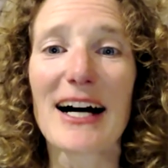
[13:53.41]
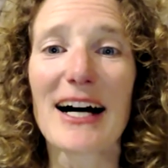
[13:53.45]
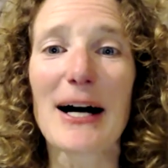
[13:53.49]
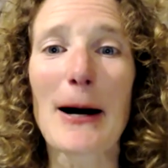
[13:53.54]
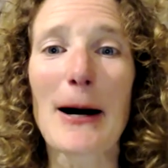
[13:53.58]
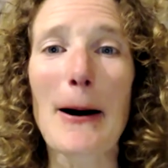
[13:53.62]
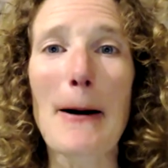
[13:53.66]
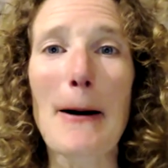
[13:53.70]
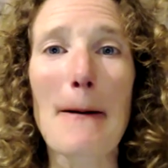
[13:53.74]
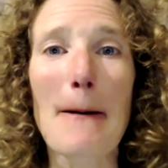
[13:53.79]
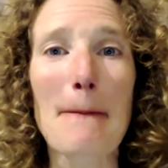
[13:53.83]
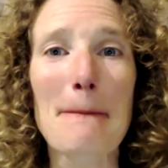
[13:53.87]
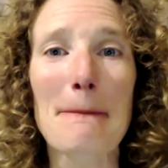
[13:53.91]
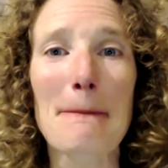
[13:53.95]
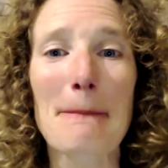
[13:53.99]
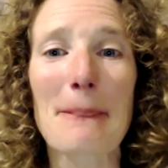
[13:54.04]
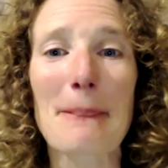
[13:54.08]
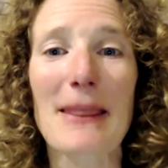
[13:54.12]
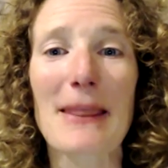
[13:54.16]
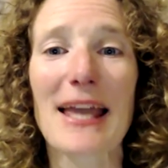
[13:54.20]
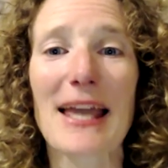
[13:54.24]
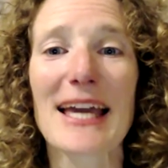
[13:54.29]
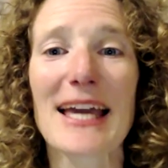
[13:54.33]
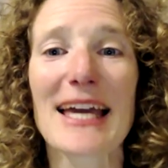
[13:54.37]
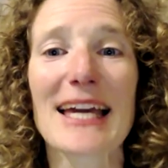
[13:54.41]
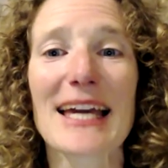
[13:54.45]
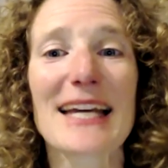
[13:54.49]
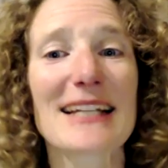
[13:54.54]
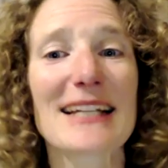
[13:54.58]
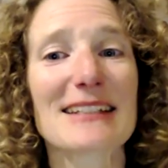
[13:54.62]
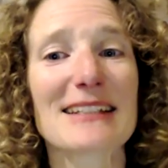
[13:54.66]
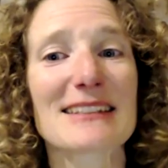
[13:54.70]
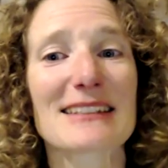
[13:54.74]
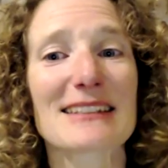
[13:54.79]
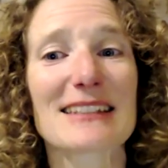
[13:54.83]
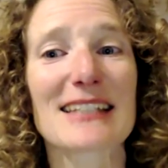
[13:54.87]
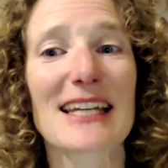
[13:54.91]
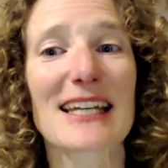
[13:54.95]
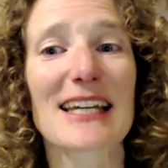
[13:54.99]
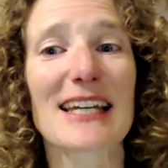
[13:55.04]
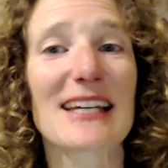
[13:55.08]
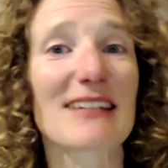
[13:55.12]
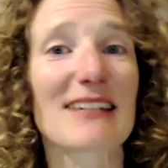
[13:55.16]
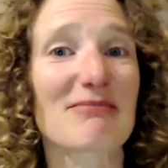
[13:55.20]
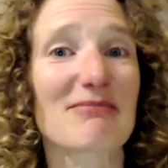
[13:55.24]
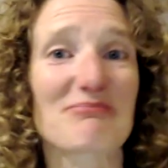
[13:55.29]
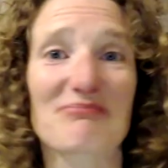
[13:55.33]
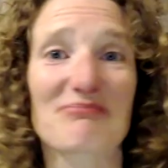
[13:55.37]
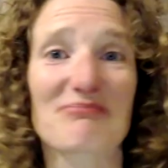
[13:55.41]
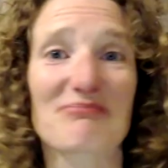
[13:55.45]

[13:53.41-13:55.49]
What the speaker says: And yeah,